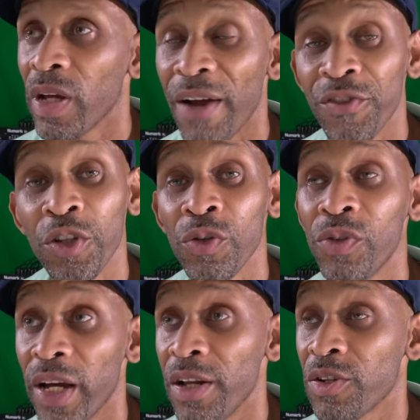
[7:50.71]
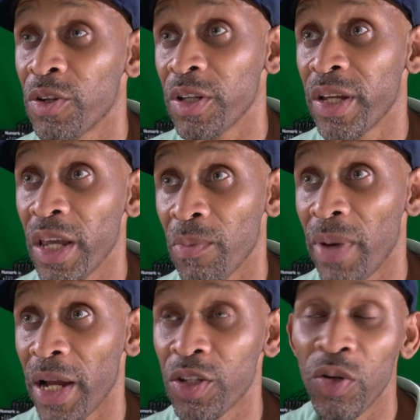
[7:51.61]
Now, if they do that, it's going to take you
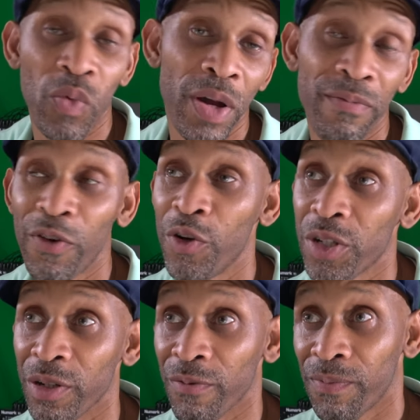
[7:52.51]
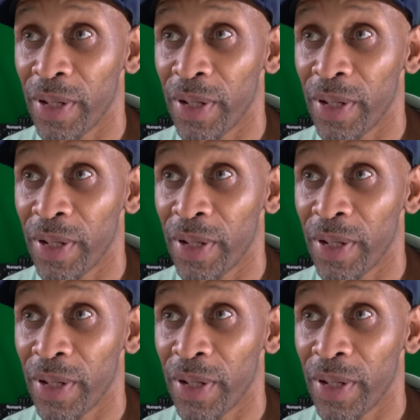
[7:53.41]
back to the web version of